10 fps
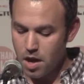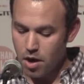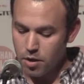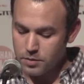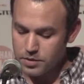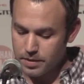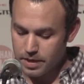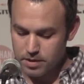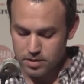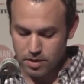arm
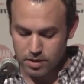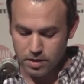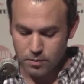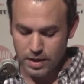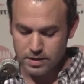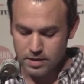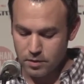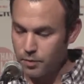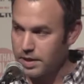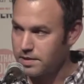strength, target weights
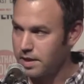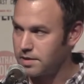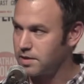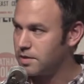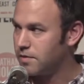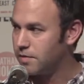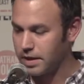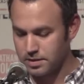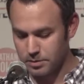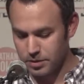and waist sizes, and
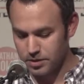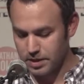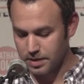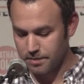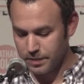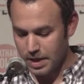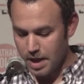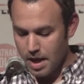flexibility.